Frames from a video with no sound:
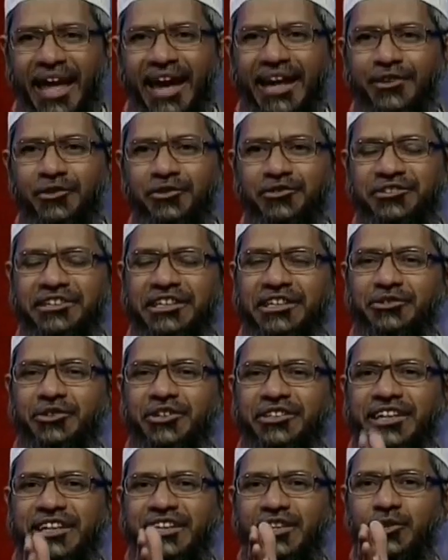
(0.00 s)
and to see
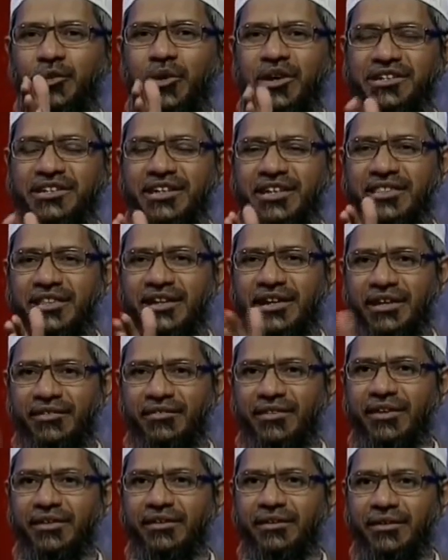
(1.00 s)
to it that the questions are
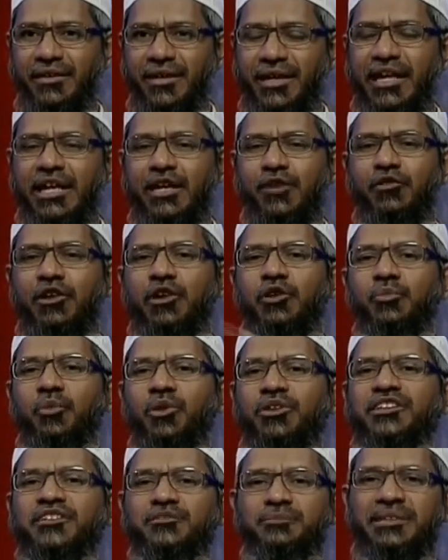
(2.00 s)
given equally to
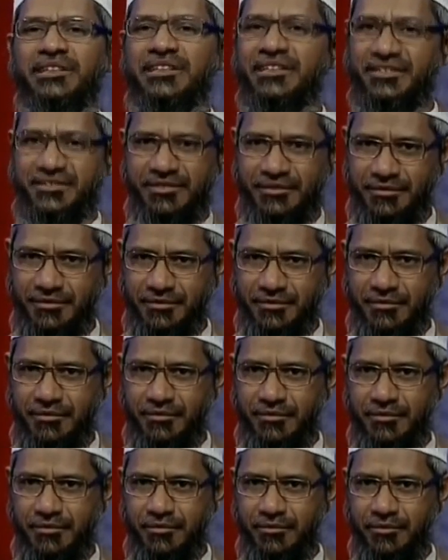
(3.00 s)
both the speakers.
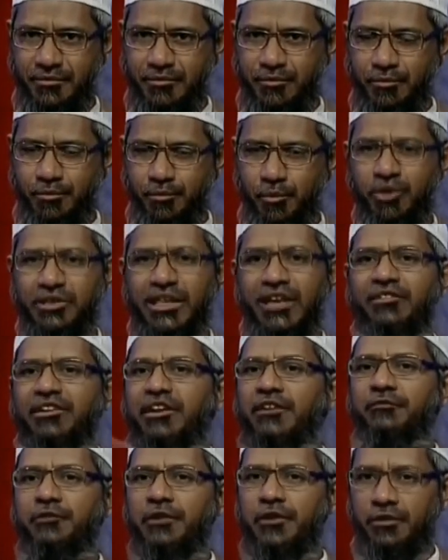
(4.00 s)
Both
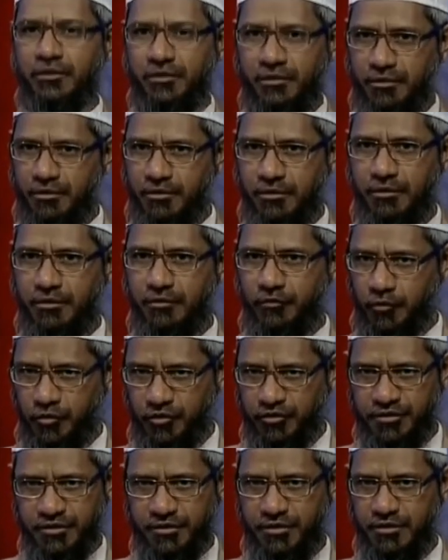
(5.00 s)
having different
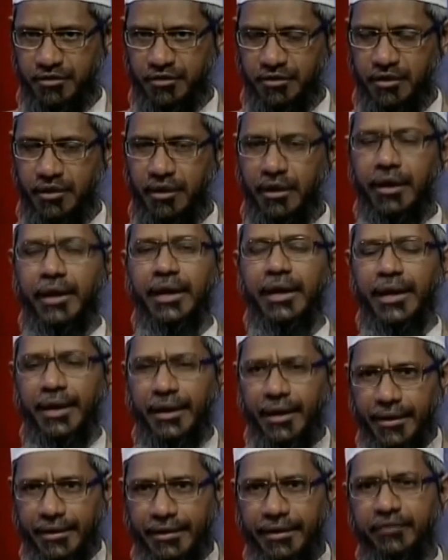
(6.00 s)
views.
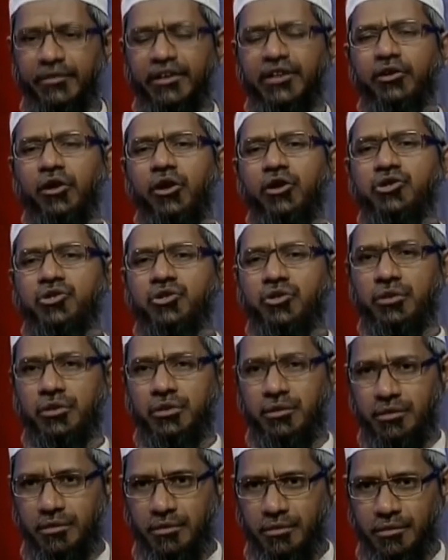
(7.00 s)
In a TV talk
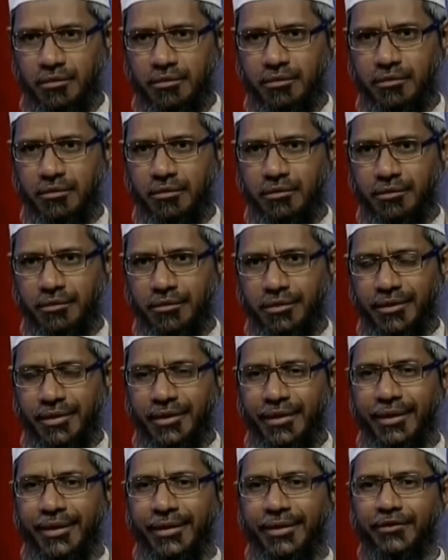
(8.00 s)
show,
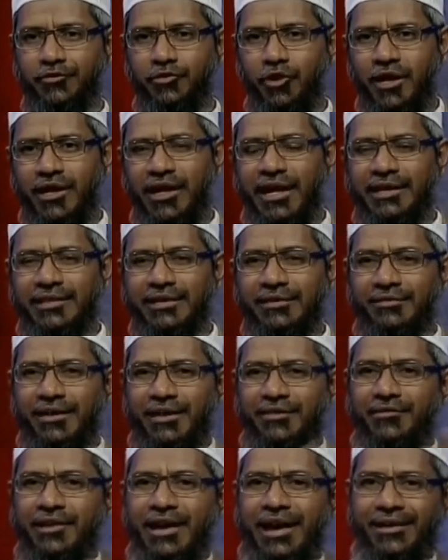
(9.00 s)
it is not like the
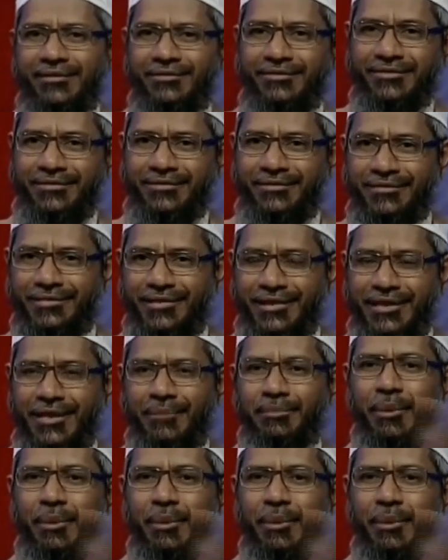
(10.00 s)
one we have in the